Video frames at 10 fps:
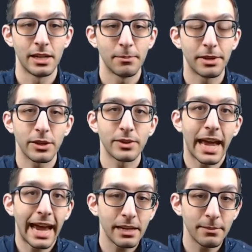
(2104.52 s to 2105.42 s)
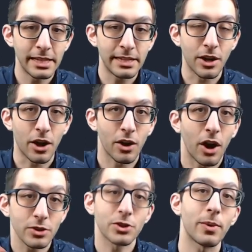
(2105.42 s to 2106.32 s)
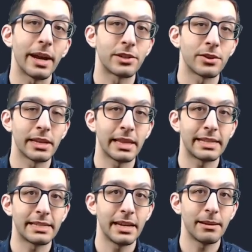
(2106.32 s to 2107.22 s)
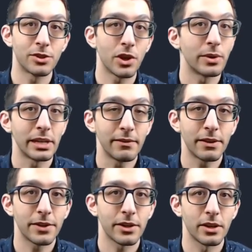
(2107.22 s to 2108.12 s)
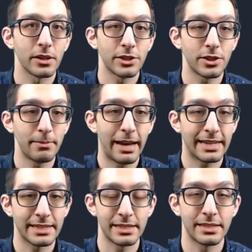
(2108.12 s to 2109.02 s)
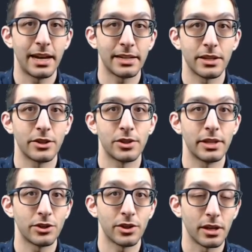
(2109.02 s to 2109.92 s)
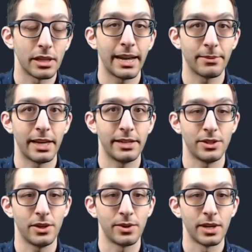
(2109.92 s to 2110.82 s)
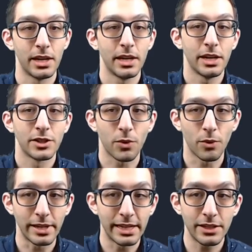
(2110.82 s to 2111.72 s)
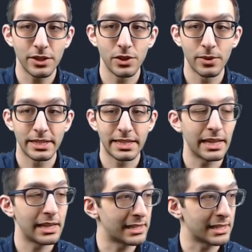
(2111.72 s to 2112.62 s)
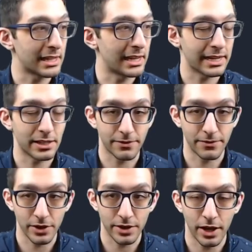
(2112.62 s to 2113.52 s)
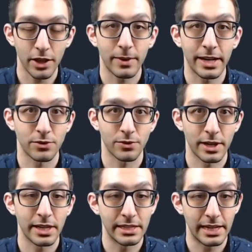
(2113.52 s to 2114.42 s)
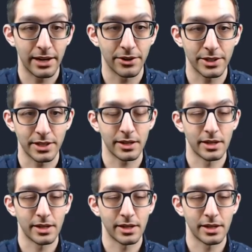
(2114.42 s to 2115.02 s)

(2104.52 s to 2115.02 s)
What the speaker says: But those enemies are also entering that same zone, even if their collision mask is not such that they should collide with that zone. So what we need to do is say this is connect deferred, otherwise we'll run into errors here.